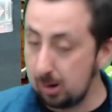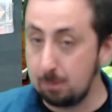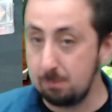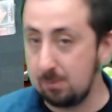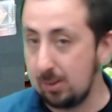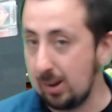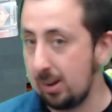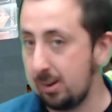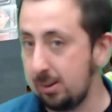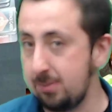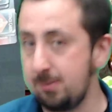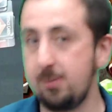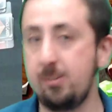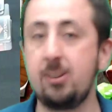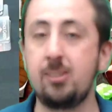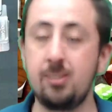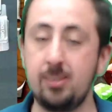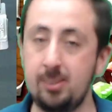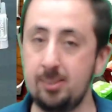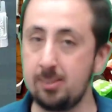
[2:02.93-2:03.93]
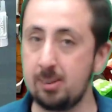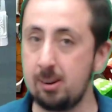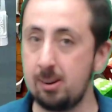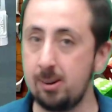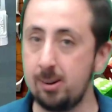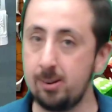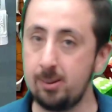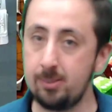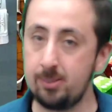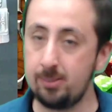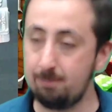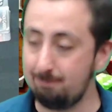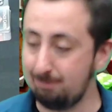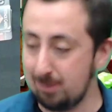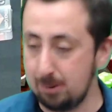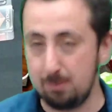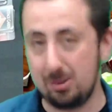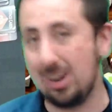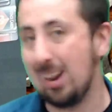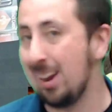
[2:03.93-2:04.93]
value for each of these cards
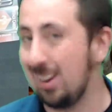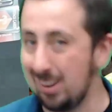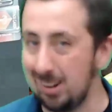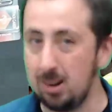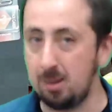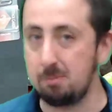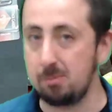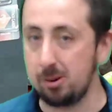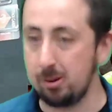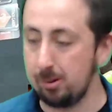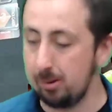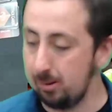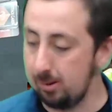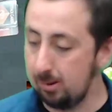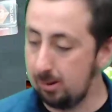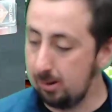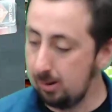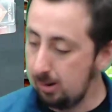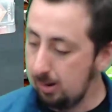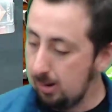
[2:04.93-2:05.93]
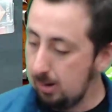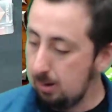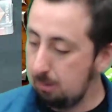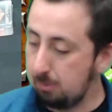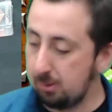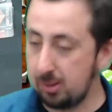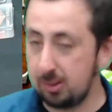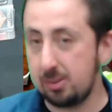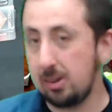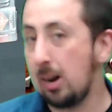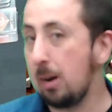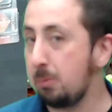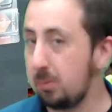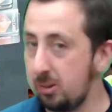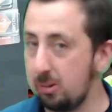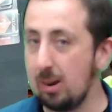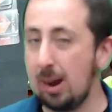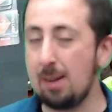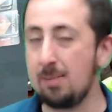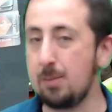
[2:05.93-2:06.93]
can be any number, but the top
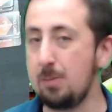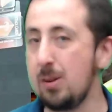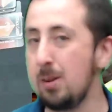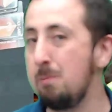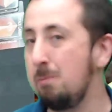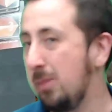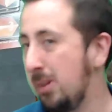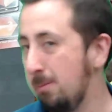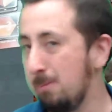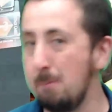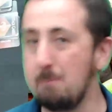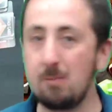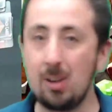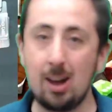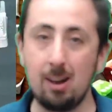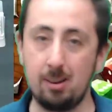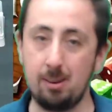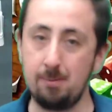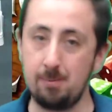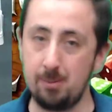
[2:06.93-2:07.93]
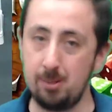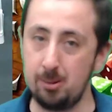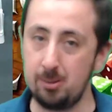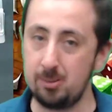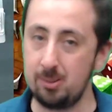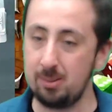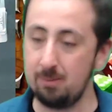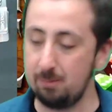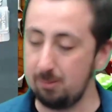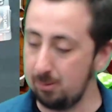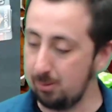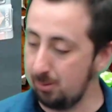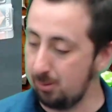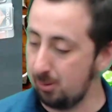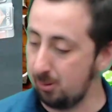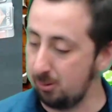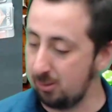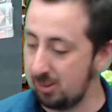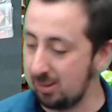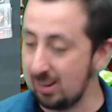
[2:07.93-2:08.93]
2 have to be a minimum value for
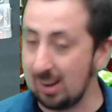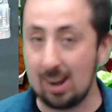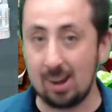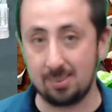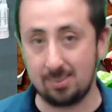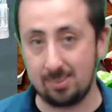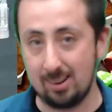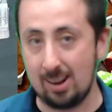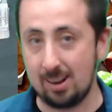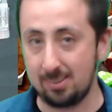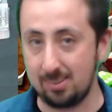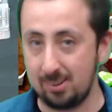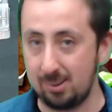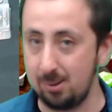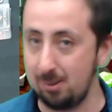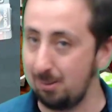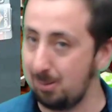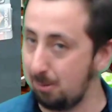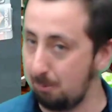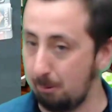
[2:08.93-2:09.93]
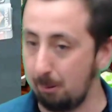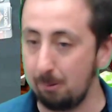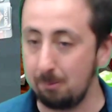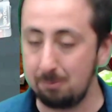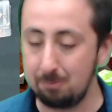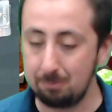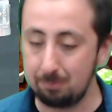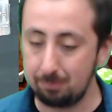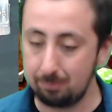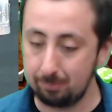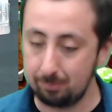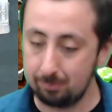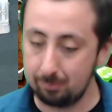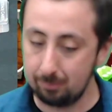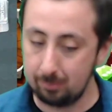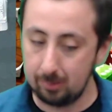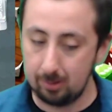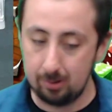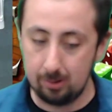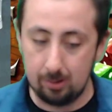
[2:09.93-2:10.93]
those attacks to actually go through.
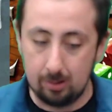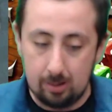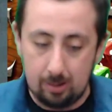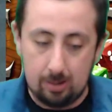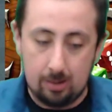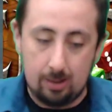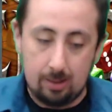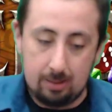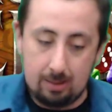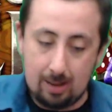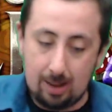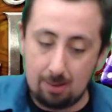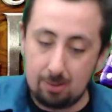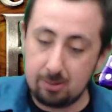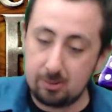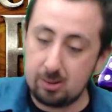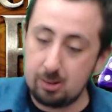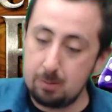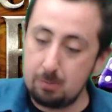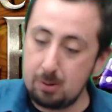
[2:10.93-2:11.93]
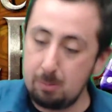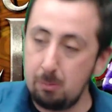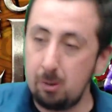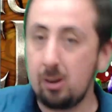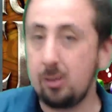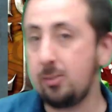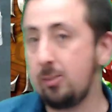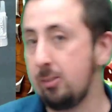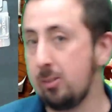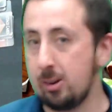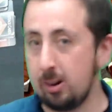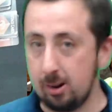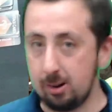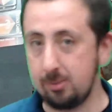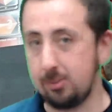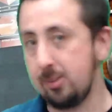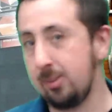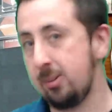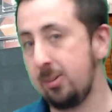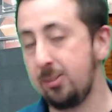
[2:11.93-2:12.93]
Now, there's going to be monster
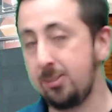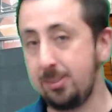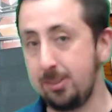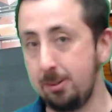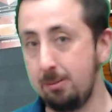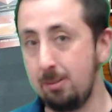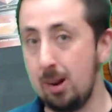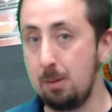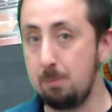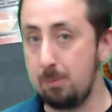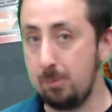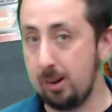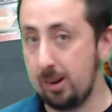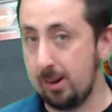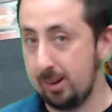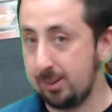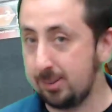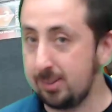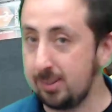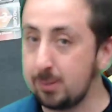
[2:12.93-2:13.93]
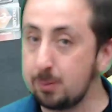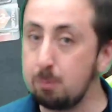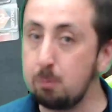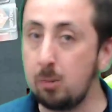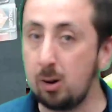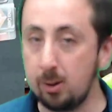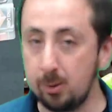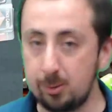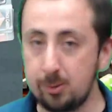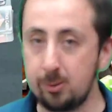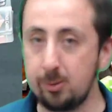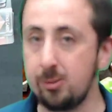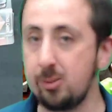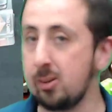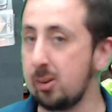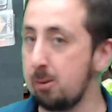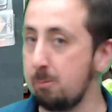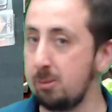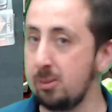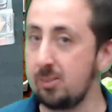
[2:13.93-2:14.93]
cards that are going to show up, and each of these monsters are
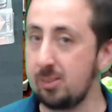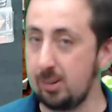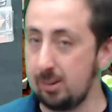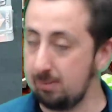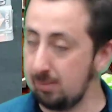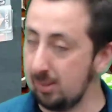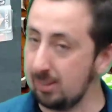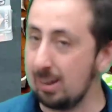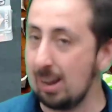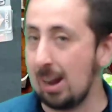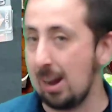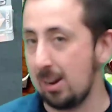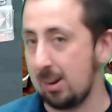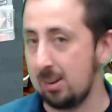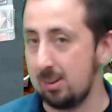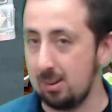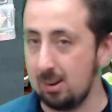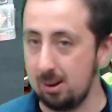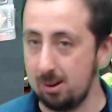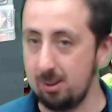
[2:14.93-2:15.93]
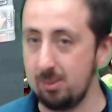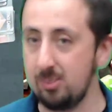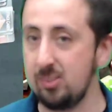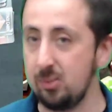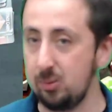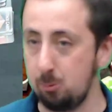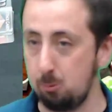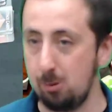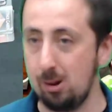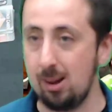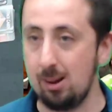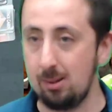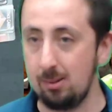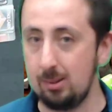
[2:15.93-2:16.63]
going to receive attack cards as well.